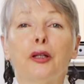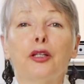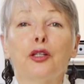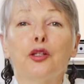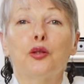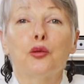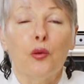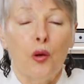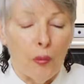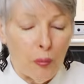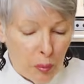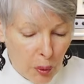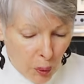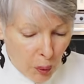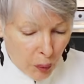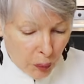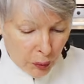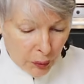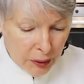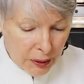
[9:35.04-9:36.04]
it into a
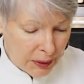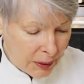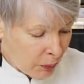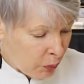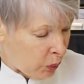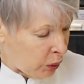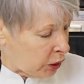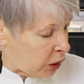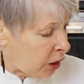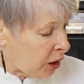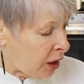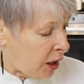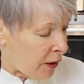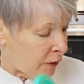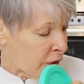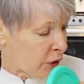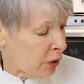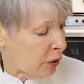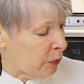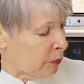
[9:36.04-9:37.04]
bowl with a
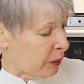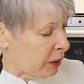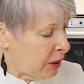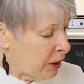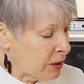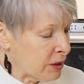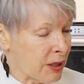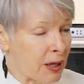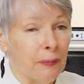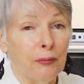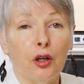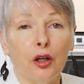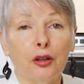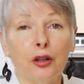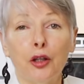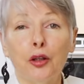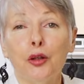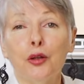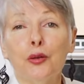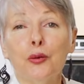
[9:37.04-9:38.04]
cover because I'm not
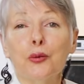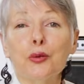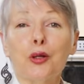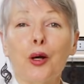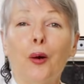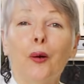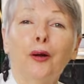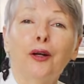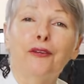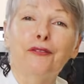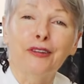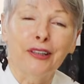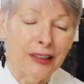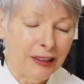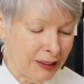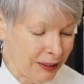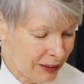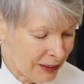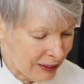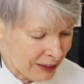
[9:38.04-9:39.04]
going to use all of
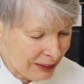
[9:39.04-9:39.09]
it.